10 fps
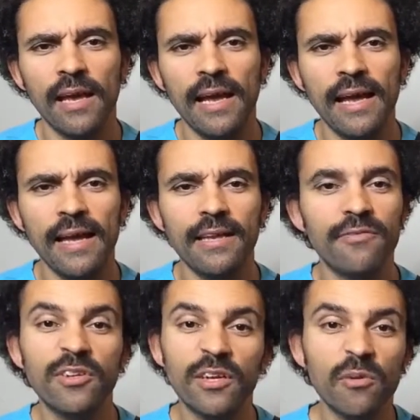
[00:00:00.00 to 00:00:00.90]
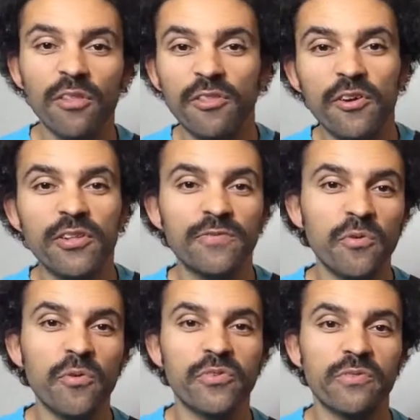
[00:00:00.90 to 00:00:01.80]
And if you don't know what thirds,
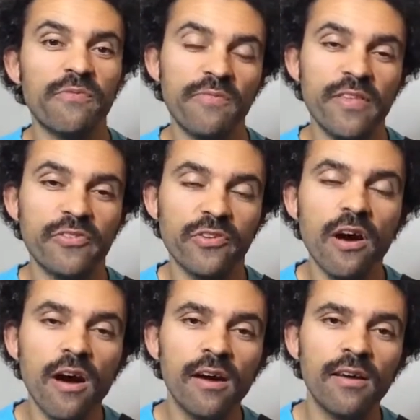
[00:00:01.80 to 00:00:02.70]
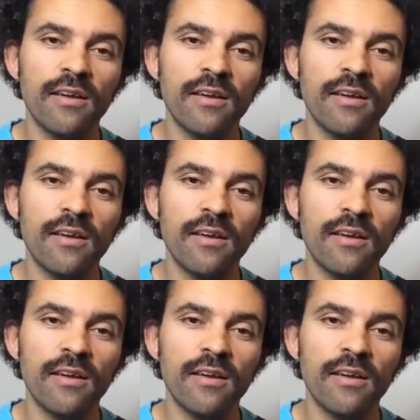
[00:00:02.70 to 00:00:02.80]
fourths and fifths are,